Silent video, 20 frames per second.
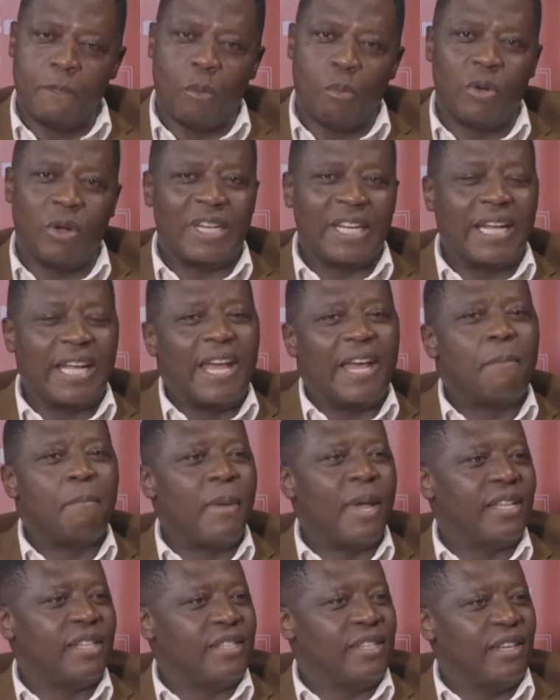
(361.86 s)
But the real
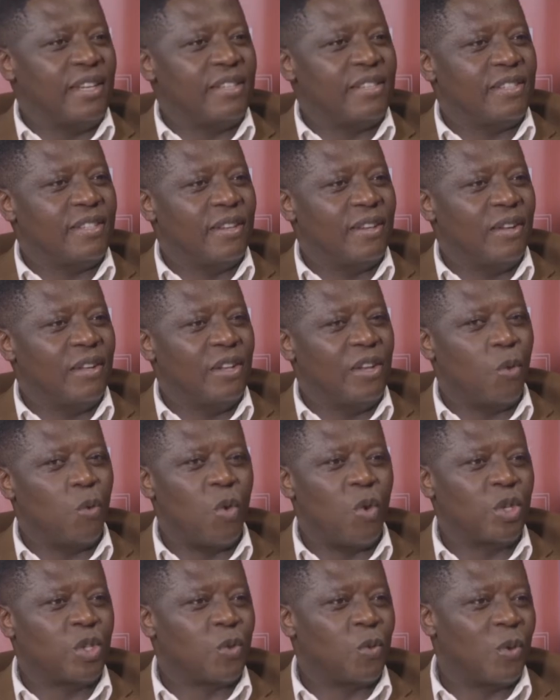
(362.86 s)
mentees, they
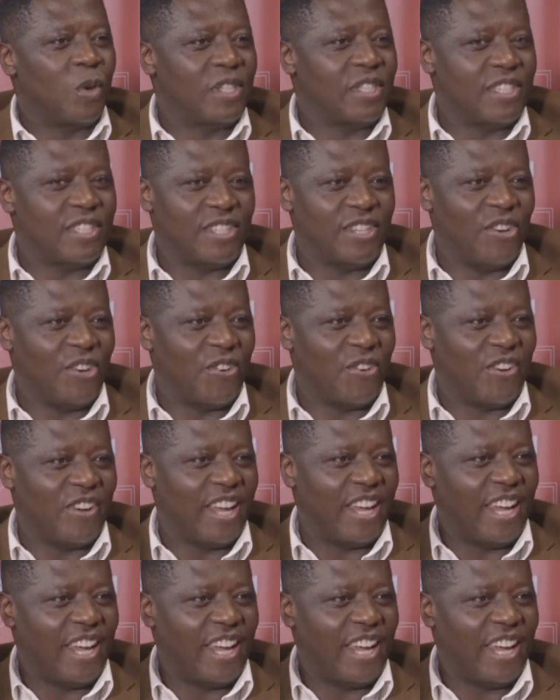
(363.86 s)
want what is in your